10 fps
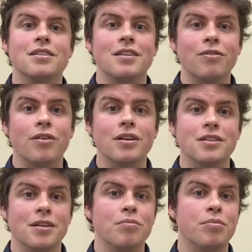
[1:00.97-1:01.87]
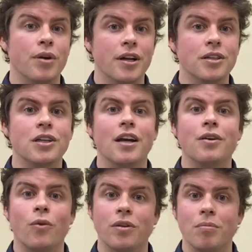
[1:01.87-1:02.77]
difference in British and
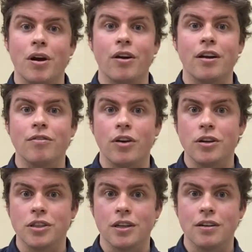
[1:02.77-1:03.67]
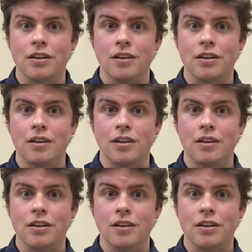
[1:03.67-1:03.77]
North American version.